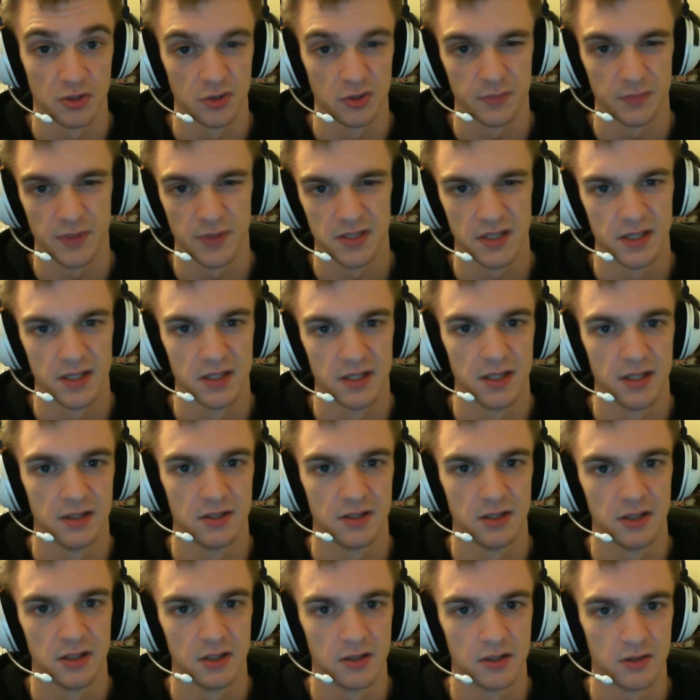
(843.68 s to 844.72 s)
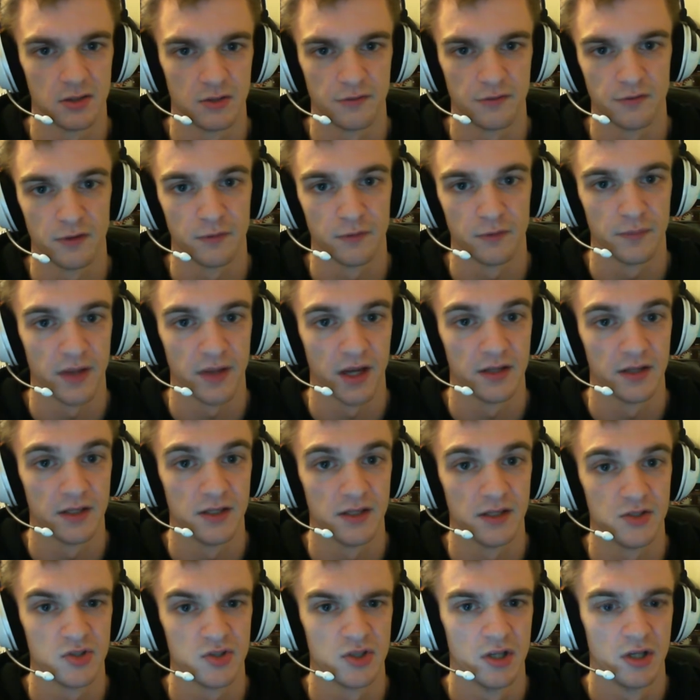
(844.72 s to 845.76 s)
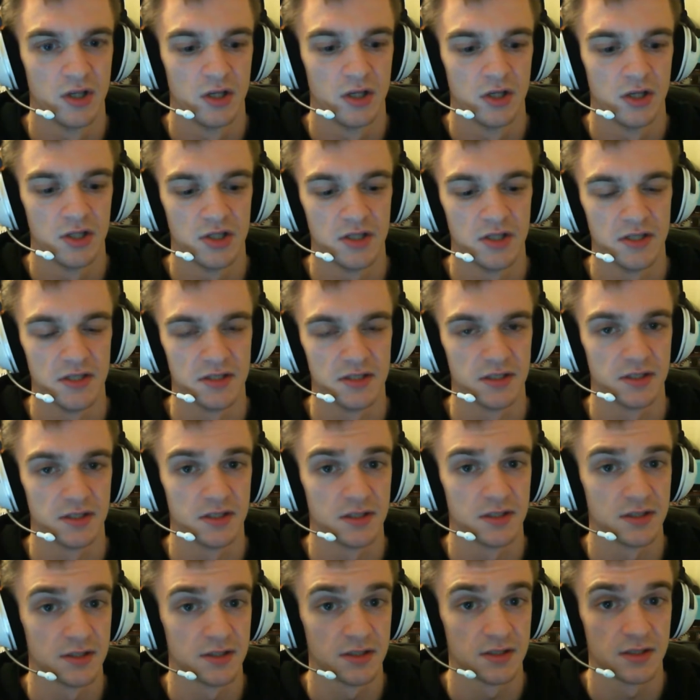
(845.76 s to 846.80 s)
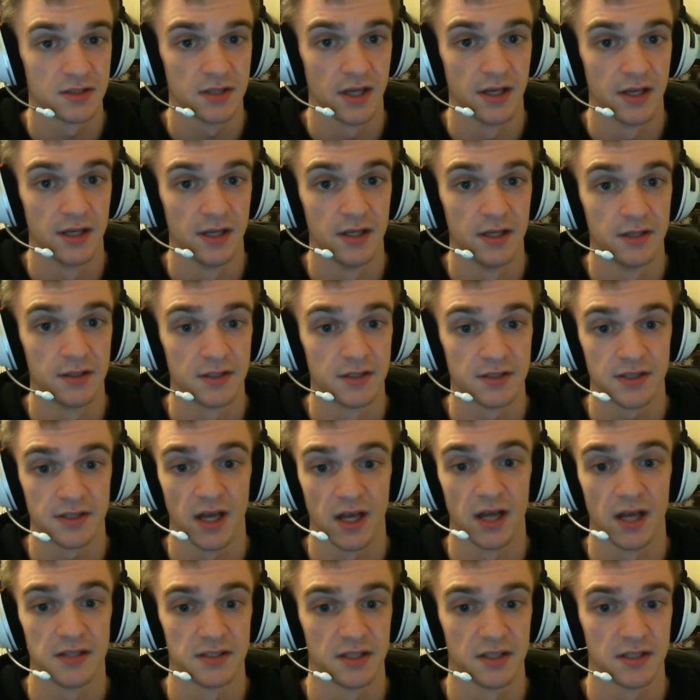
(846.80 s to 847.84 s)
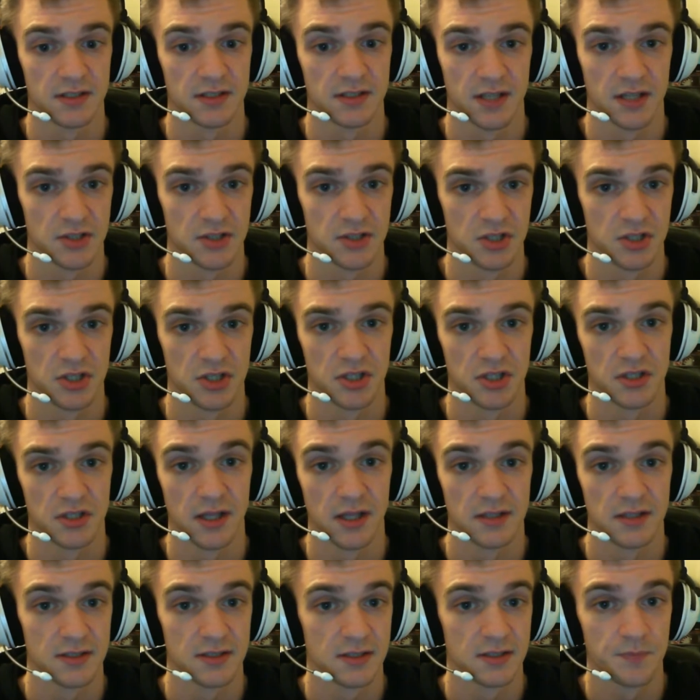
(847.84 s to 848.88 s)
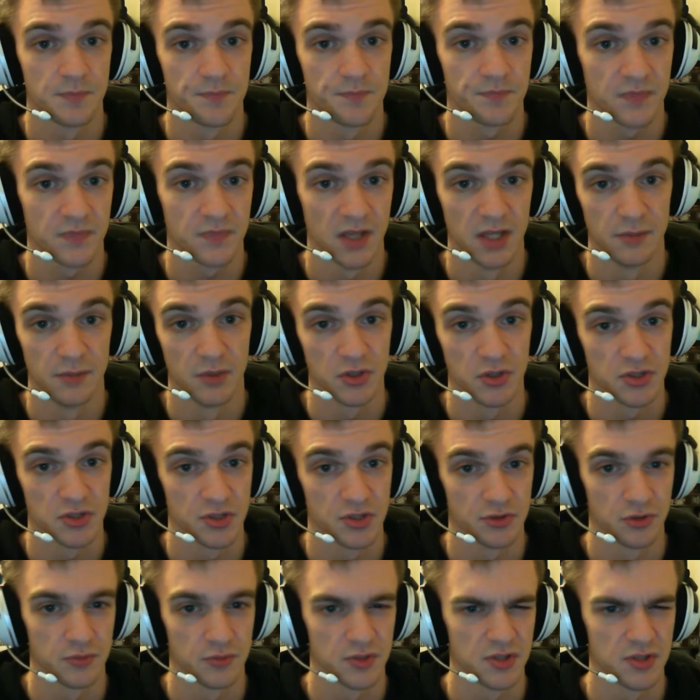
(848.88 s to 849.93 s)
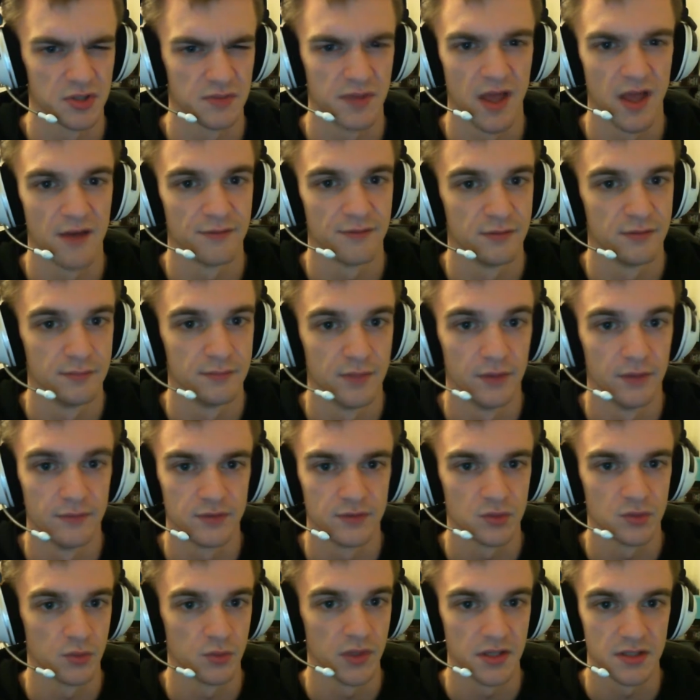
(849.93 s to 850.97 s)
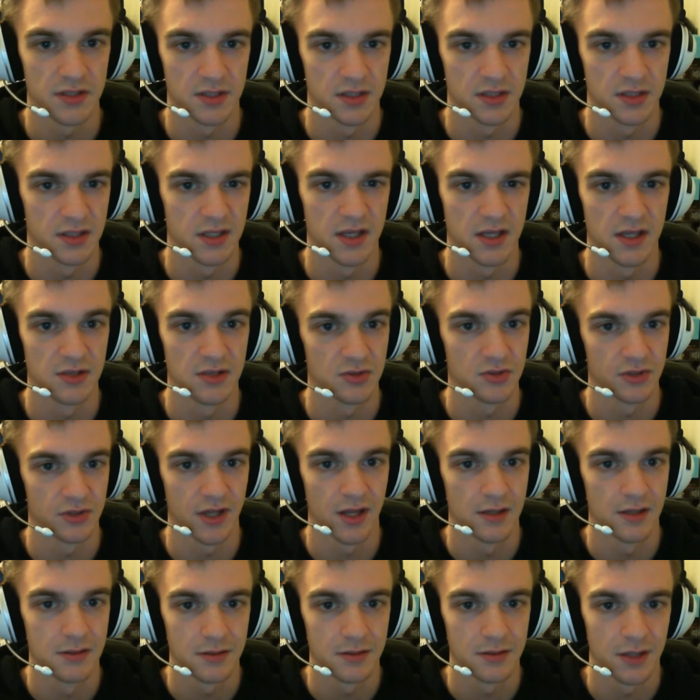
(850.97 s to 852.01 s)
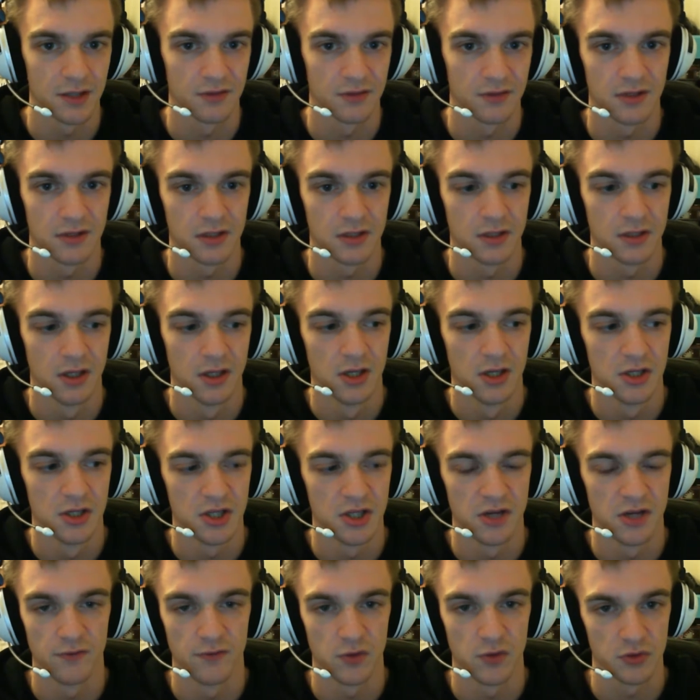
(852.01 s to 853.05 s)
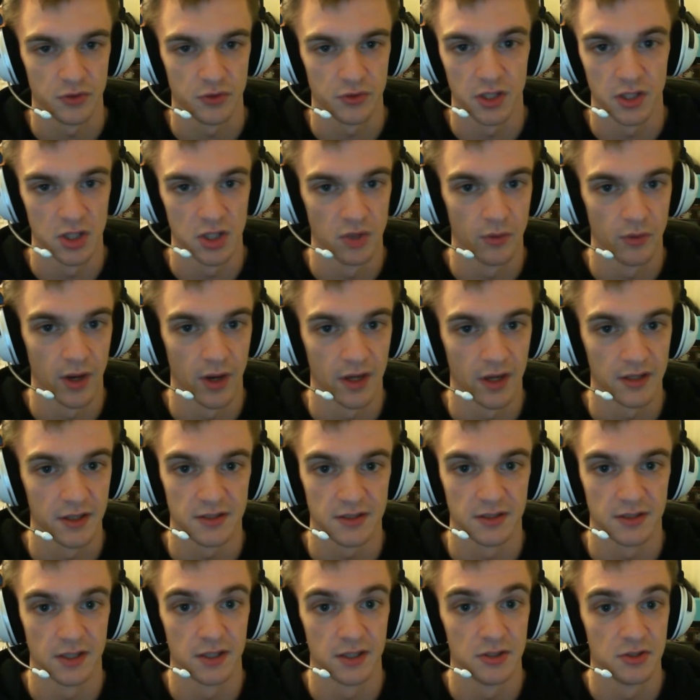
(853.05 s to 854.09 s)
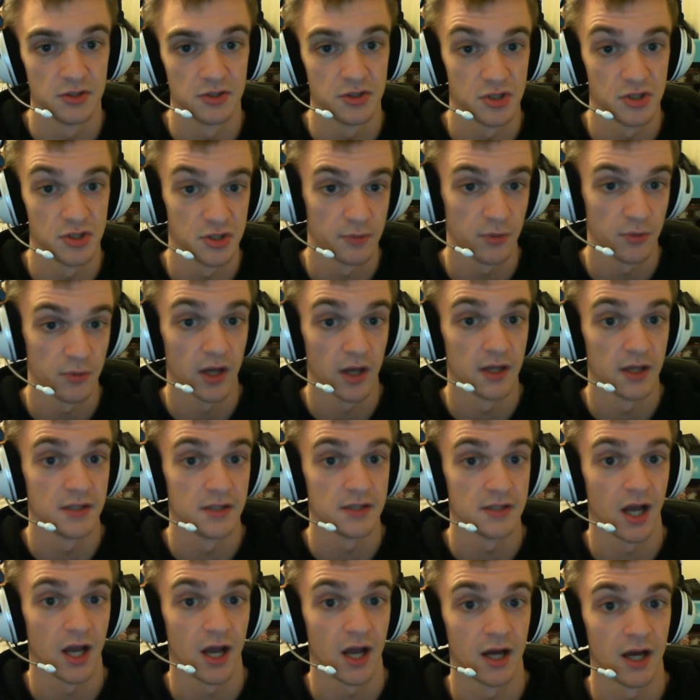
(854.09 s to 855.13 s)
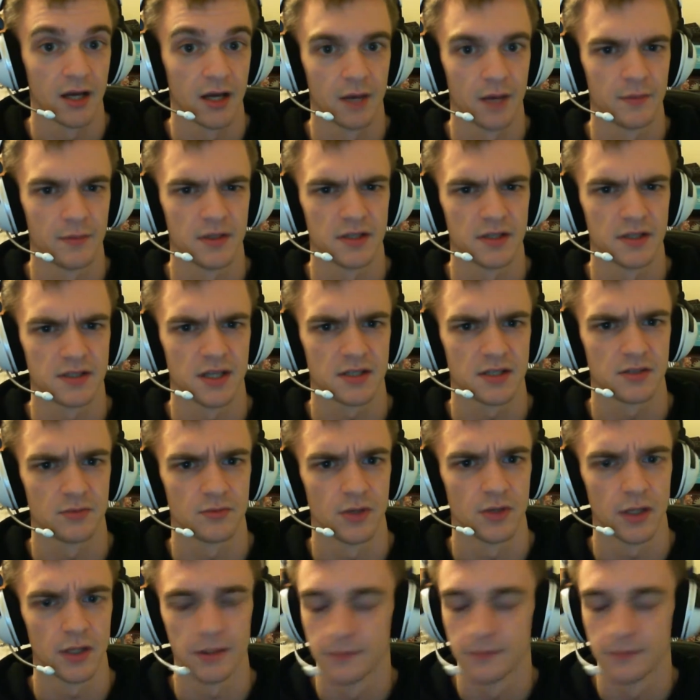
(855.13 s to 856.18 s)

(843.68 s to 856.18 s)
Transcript: basically the fluff behind it is she's a disguising assassin. She gets in amongst your troops. She's there for months, weeks, and years on end, kind of thing, infiltrating your ranks, and then she's surprised. Hi, I'm an assassin, really.